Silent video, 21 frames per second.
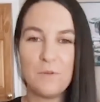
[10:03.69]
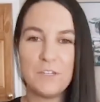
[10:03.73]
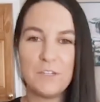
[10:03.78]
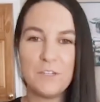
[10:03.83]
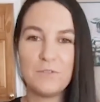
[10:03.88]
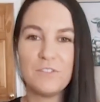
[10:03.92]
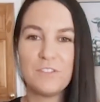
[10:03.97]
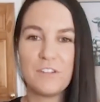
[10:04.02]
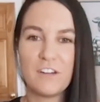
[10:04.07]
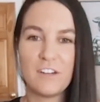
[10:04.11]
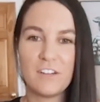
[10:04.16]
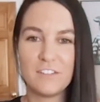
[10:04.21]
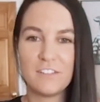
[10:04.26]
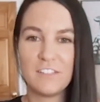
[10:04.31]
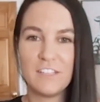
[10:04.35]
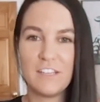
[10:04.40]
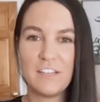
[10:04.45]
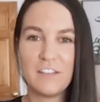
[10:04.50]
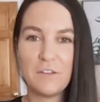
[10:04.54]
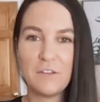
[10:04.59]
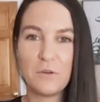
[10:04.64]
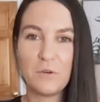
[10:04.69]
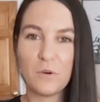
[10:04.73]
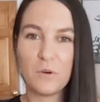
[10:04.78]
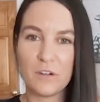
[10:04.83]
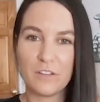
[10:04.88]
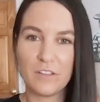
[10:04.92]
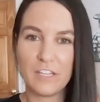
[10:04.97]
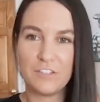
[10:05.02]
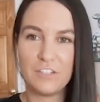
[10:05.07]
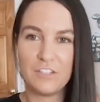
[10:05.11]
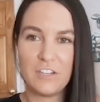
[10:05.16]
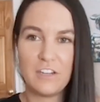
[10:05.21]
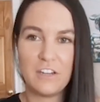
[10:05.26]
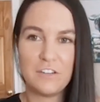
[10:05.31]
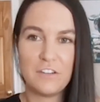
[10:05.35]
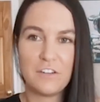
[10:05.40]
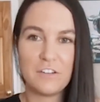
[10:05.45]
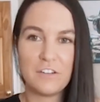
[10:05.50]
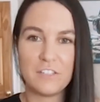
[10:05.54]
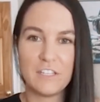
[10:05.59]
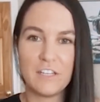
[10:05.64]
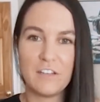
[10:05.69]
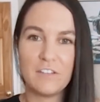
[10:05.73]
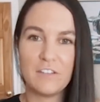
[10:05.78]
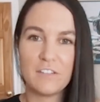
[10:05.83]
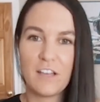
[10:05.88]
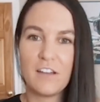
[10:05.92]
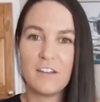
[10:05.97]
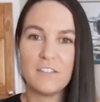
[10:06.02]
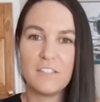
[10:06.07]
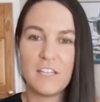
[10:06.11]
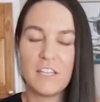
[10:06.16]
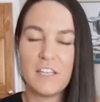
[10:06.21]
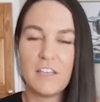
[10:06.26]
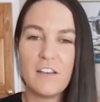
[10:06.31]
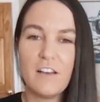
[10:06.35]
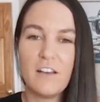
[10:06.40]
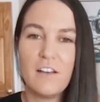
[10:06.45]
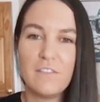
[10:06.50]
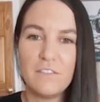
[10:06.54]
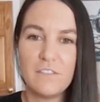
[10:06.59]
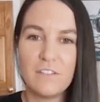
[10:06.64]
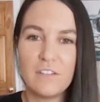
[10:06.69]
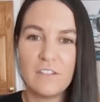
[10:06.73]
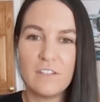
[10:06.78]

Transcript: when you started seeing the correlation in your sales kind of taking off?